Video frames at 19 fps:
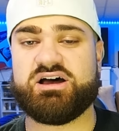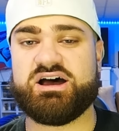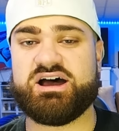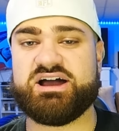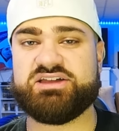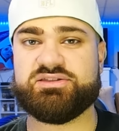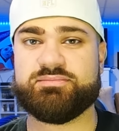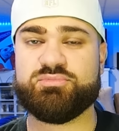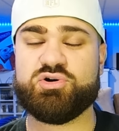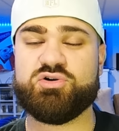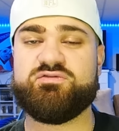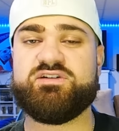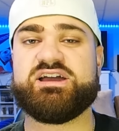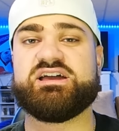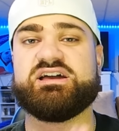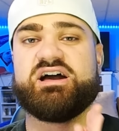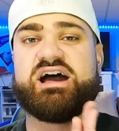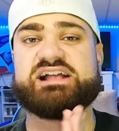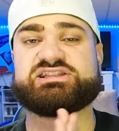in the
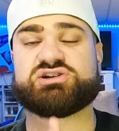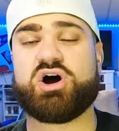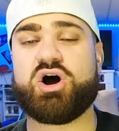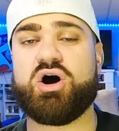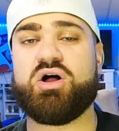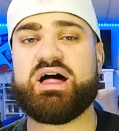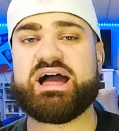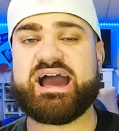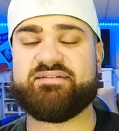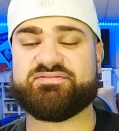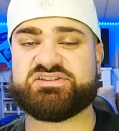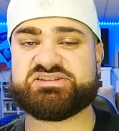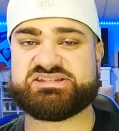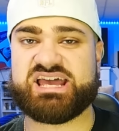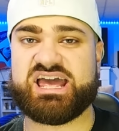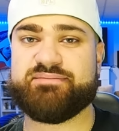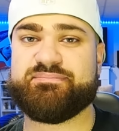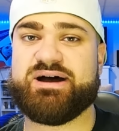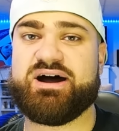movie, that's all I have to
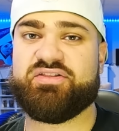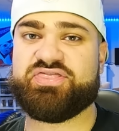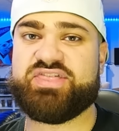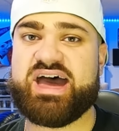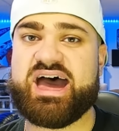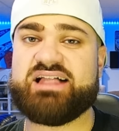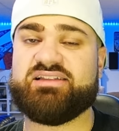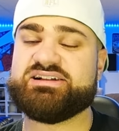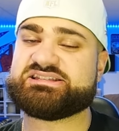say about that.